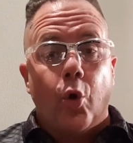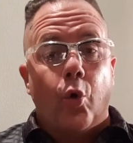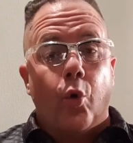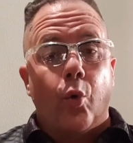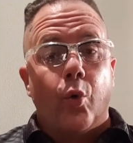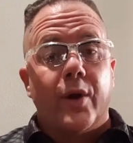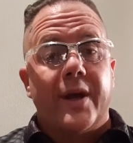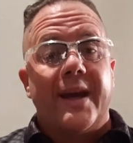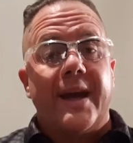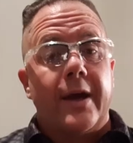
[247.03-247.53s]

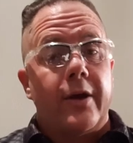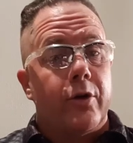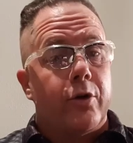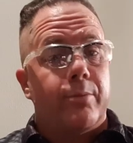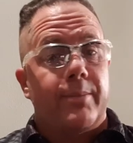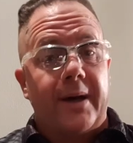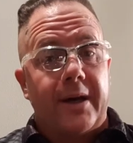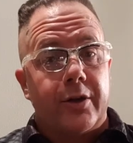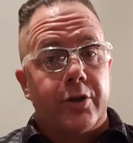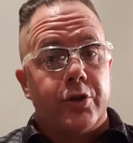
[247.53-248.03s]
or care
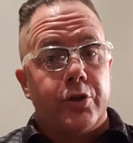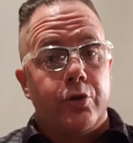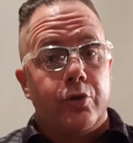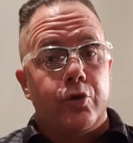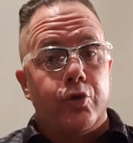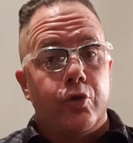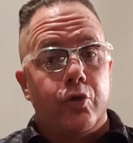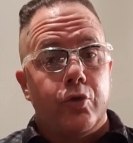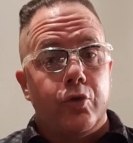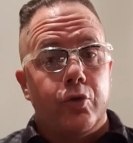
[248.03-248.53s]
about you
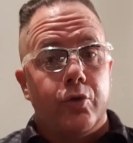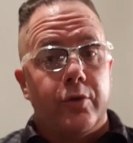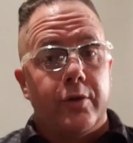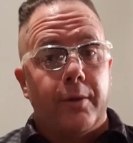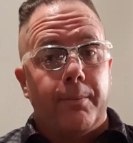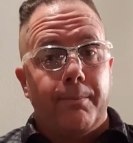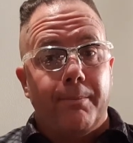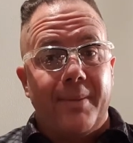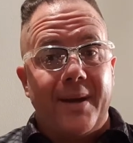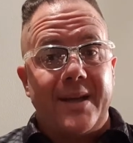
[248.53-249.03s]
to the
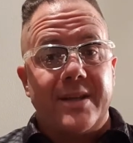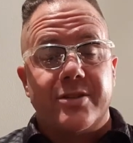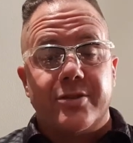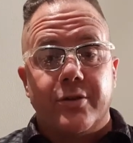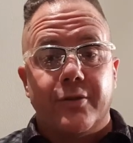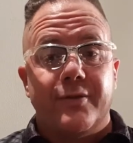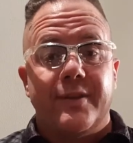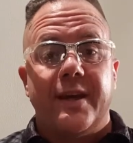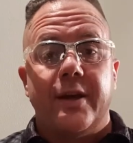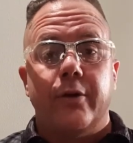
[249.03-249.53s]
best
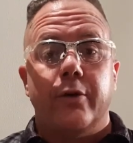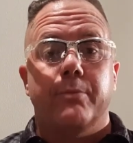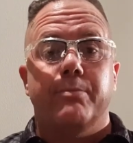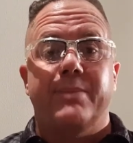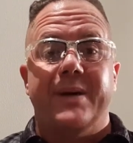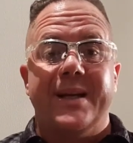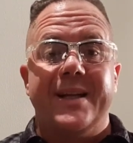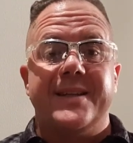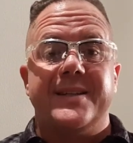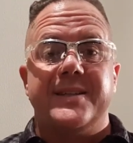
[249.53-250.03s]
of their
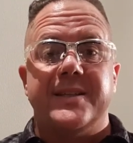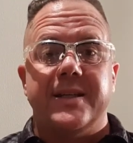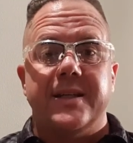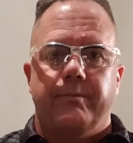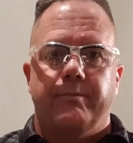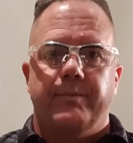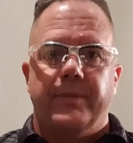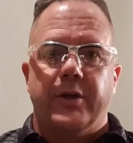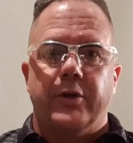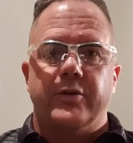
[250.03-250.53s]

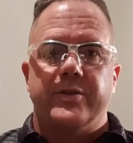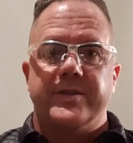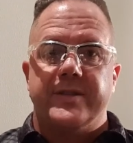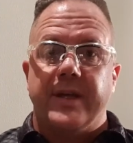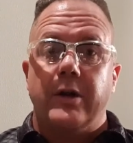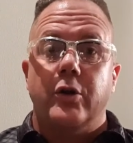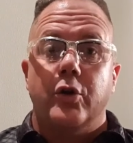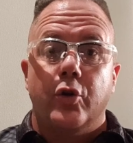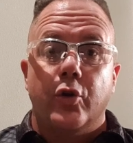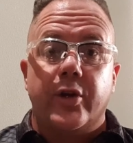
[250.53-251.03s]
ability because
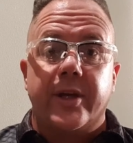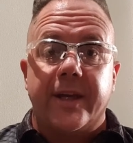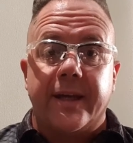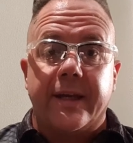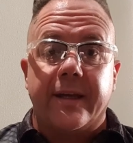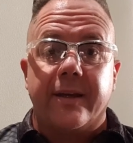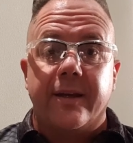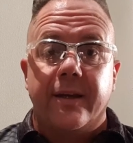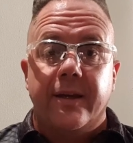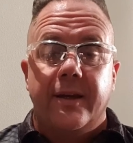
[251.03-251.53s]
they're
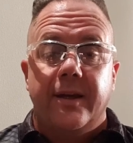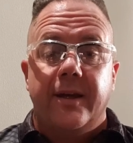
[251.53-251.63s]
looking